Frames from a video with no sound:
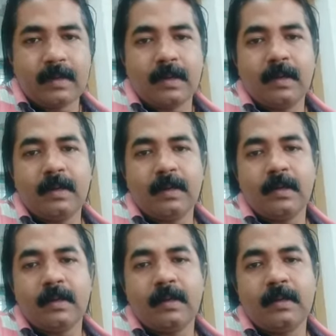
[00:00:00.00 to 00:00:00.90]

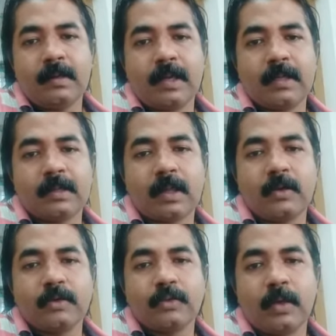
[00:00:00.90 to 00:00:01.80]
In 10th
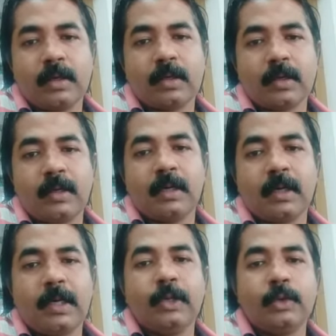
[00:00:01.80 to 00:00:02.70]
house, what
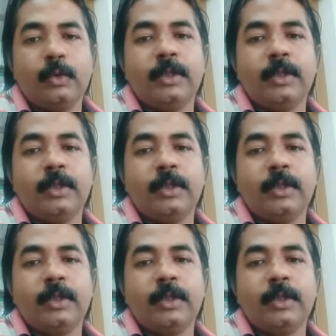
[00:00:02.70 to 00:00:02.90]
Ketu